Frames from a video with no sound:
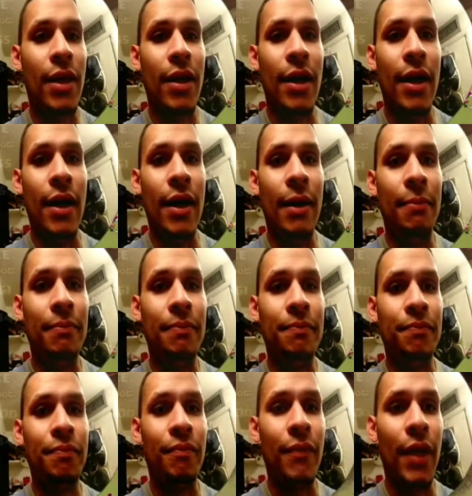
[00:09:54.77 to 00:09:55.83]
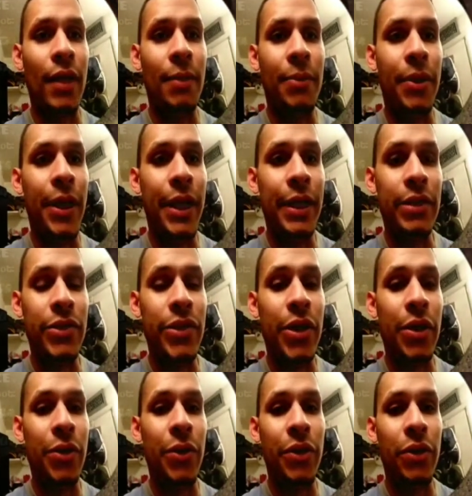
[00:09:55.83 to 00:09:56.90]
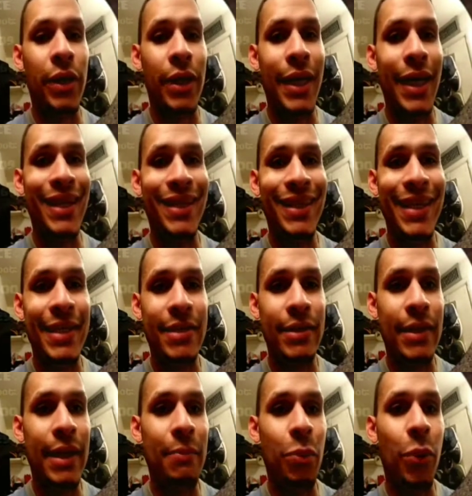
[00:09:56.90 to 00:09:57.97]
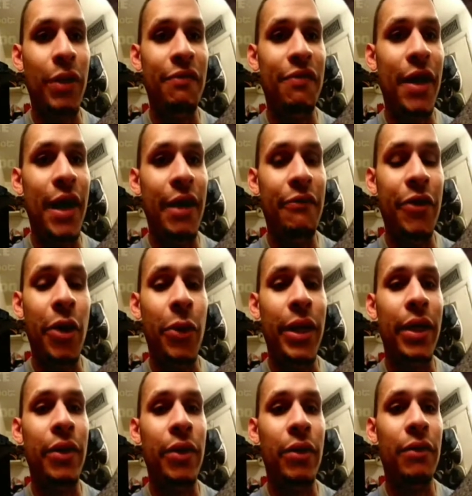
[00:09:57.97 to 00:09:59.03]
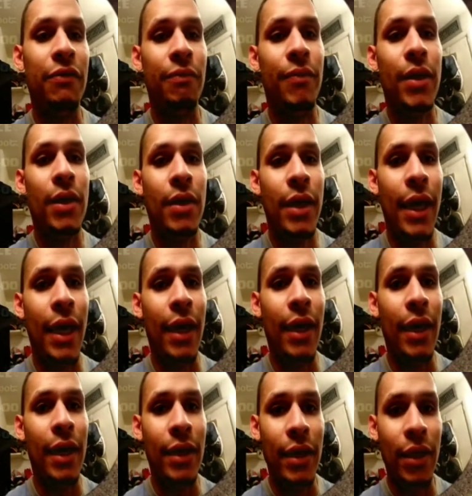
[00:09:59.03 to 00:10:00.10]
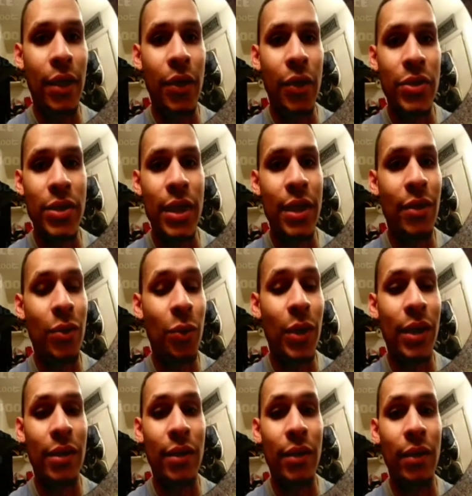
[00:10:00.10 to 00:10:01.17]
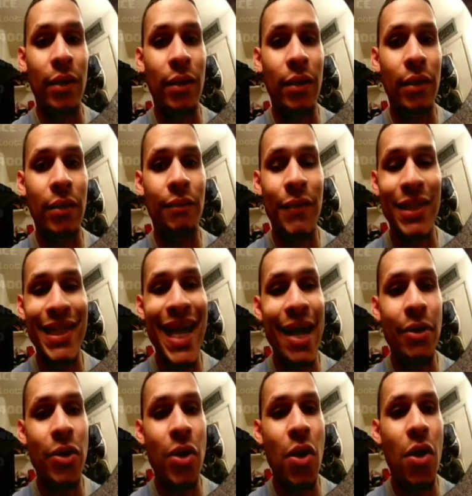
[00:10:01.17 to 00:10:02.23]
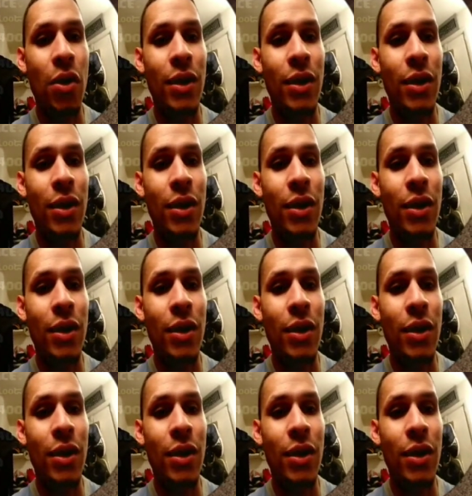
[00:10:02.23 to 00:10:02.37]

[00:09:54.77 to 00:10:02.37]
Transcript: upgraded, so you're looking at least a 10.5, no Eagle, and he goes in with a little Town Hall